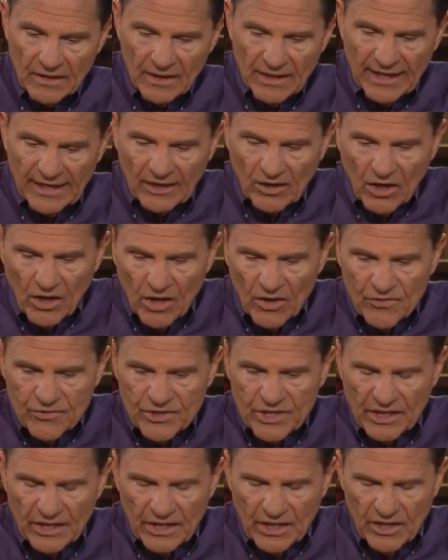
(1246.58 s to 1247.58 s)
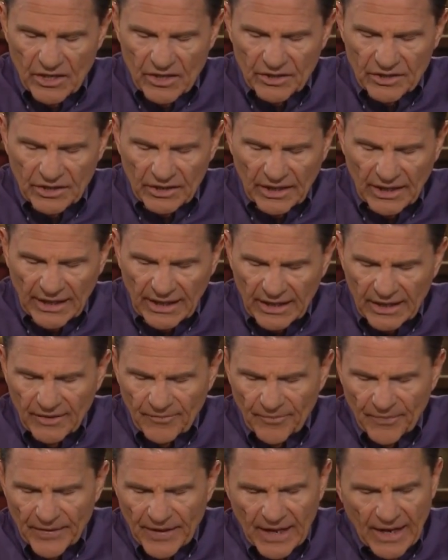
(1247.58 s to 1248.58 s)
in closing here today,
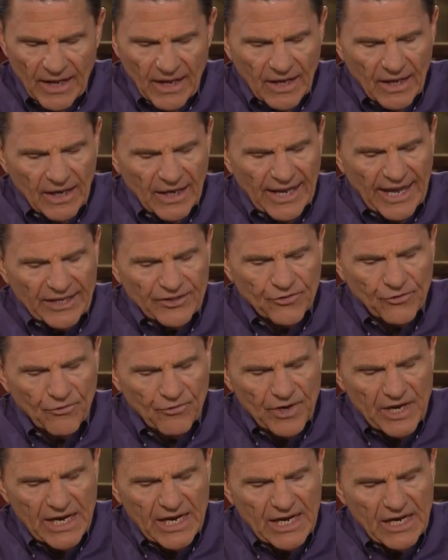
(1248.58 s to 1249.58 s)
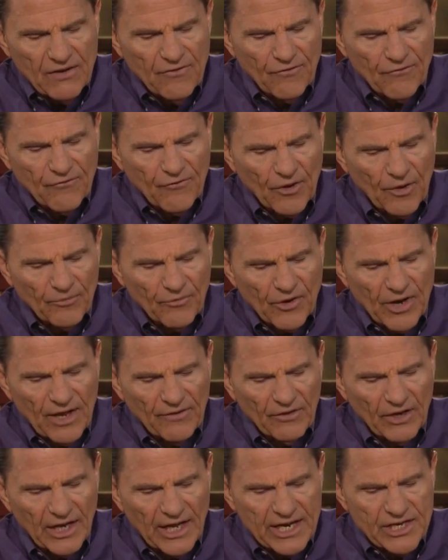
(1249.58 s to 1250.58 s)
let's read from
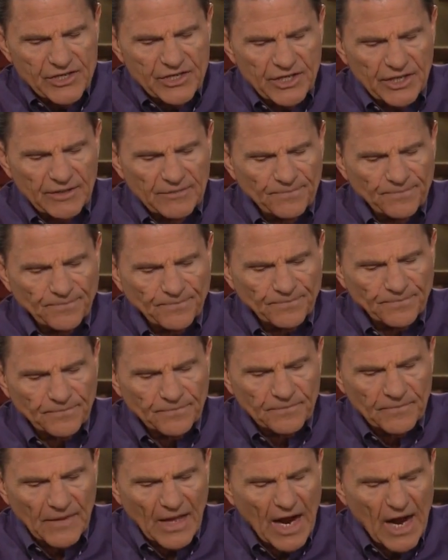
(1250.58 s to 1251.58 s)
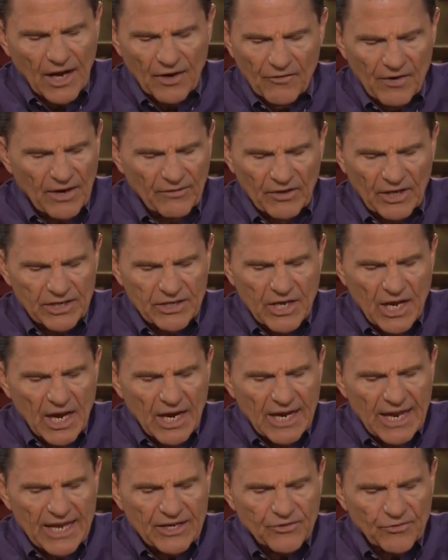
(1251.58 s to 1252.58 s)
Revelation. Ah, Revelation.
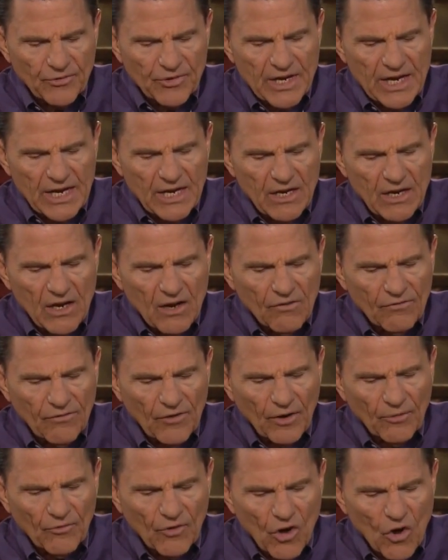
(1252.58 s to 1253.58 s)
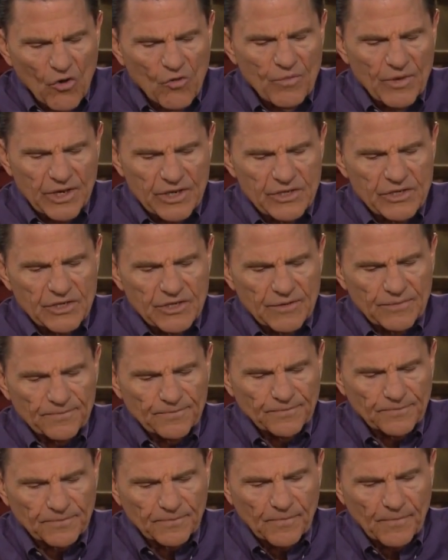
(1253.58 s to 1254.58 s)
Let's read from Romans.
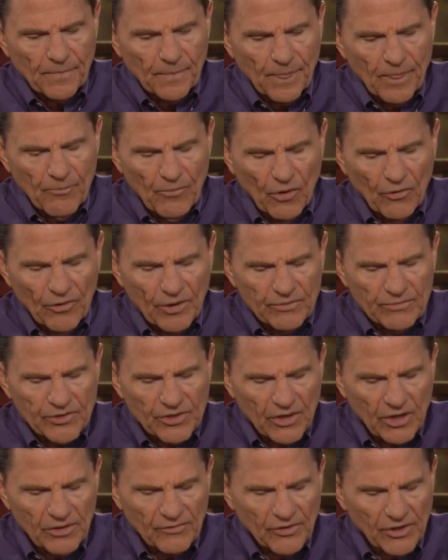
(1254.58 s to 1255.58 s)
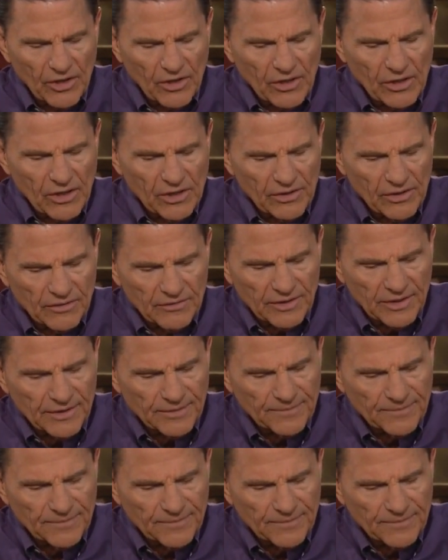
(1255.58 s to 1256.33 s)
Both of them start with an R, don't